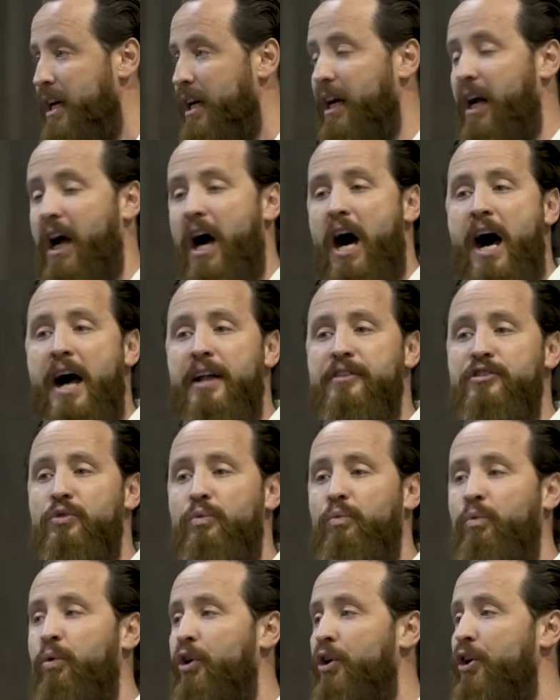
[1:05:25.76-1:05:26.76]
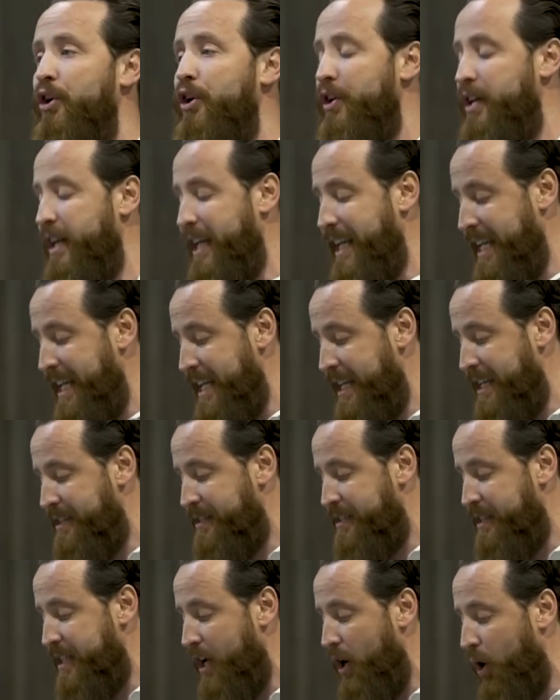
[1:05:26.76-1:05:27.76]
God's Word
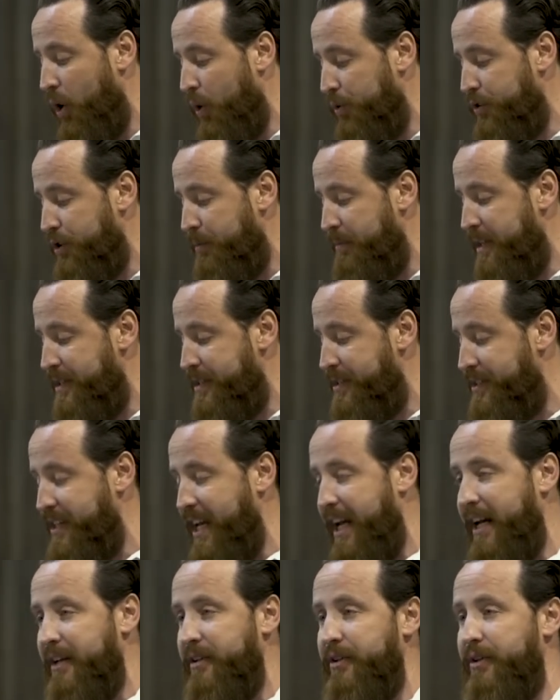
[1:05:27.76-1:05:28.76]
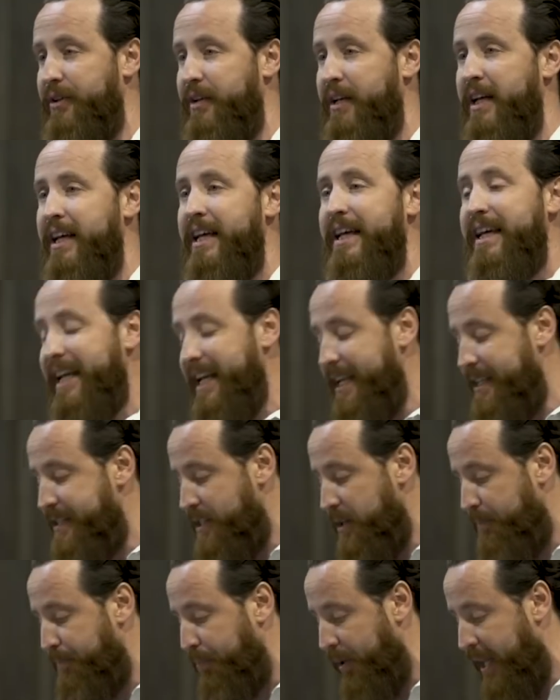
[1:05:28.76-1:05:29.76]
is the ultimate standard. It's
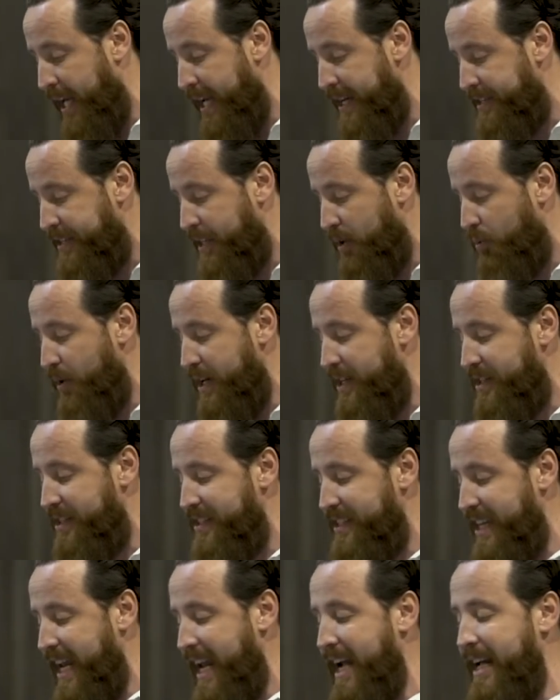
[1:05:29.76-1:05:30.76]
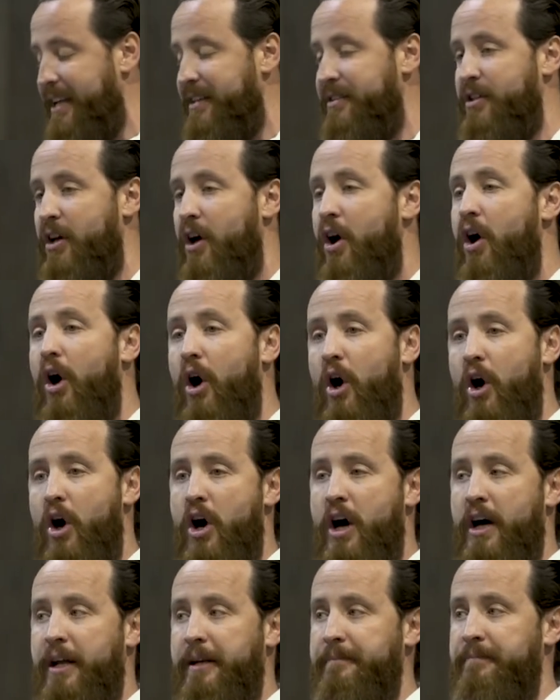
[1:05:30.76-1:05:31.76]
the place that we stand
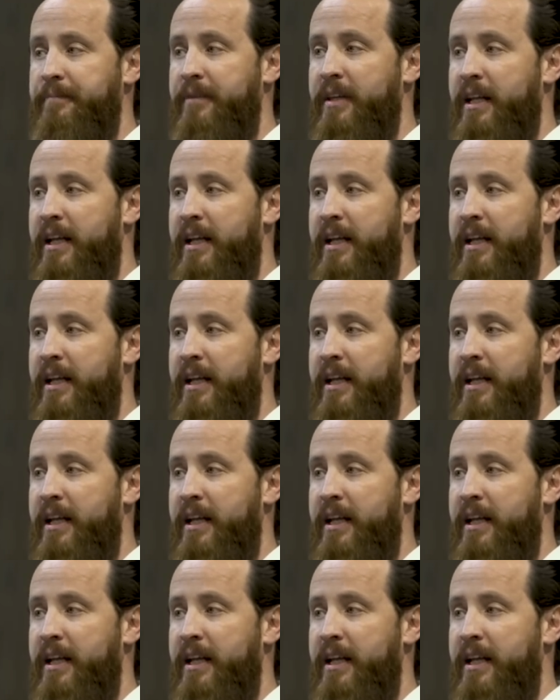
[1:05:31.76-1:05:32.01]
on.